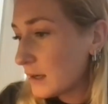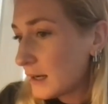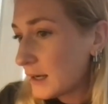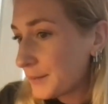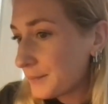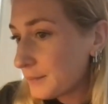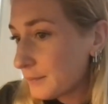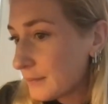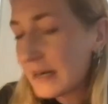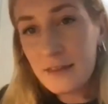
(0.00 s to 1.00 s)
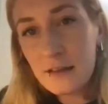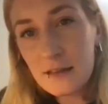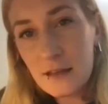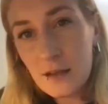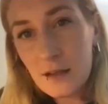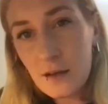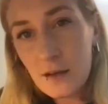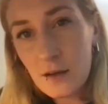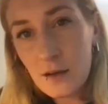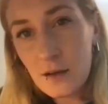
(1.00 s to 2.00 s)
And I think that, you know, that we already
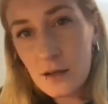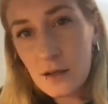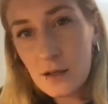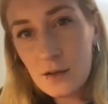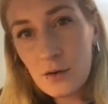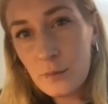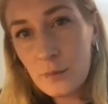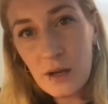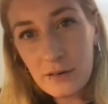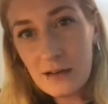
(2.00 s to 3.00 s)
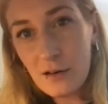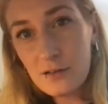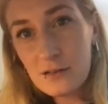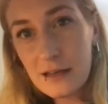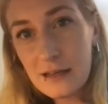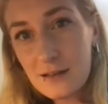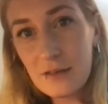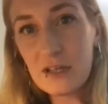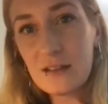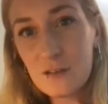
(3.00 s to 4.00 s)
are like living in this sort of
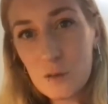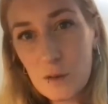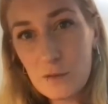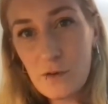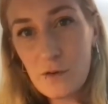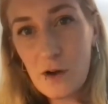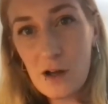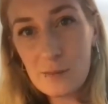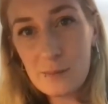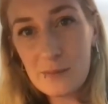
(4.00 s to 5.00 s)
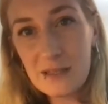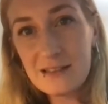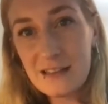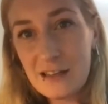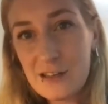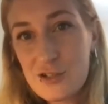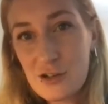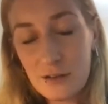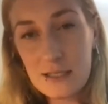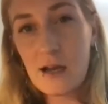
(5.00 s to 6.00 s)
augmentation all the time, in that like we
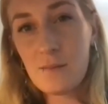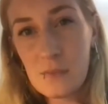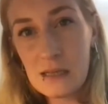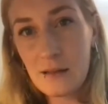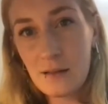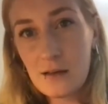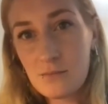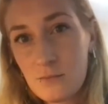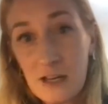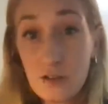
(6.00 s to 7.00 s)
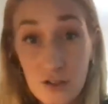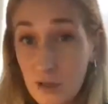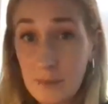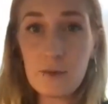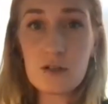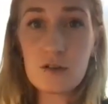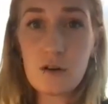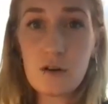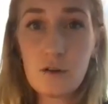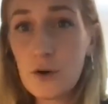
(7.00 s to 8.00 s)
can just pull up information on our phone, or we
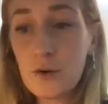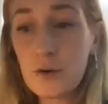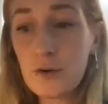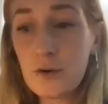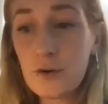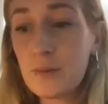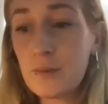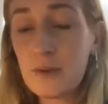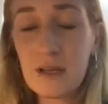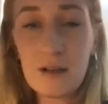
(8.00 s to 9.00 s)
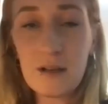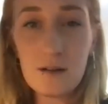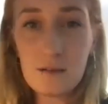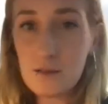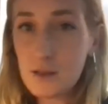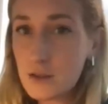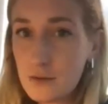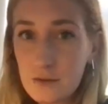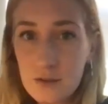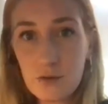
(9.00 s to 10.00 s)
use Google Maps to like navigate through the
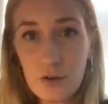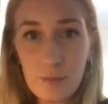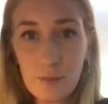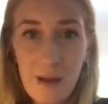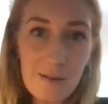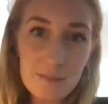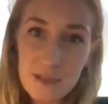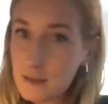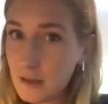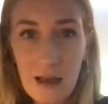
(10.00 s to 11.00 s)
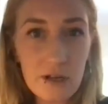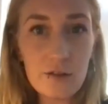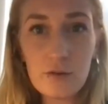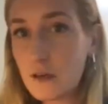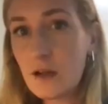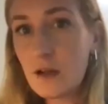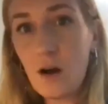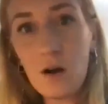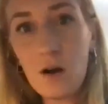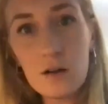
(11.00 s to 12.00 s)
city. All of this is sort of like this
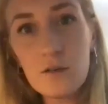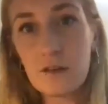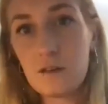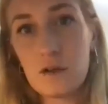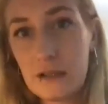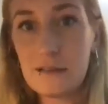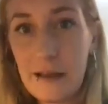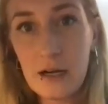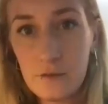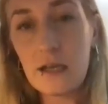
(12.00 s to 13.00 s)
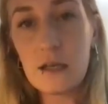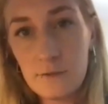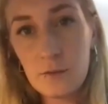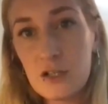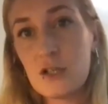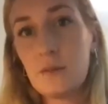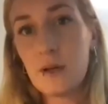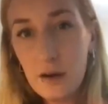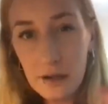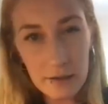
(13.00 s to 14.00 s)
layering of data and information that we already are
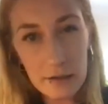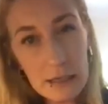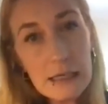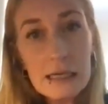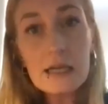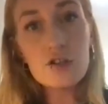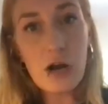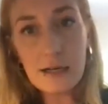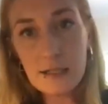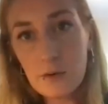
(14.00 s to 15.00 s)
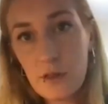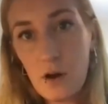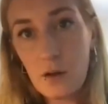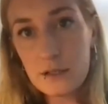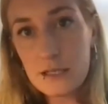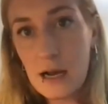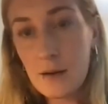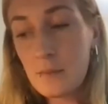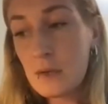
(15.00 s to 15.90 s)
interacting with all the time.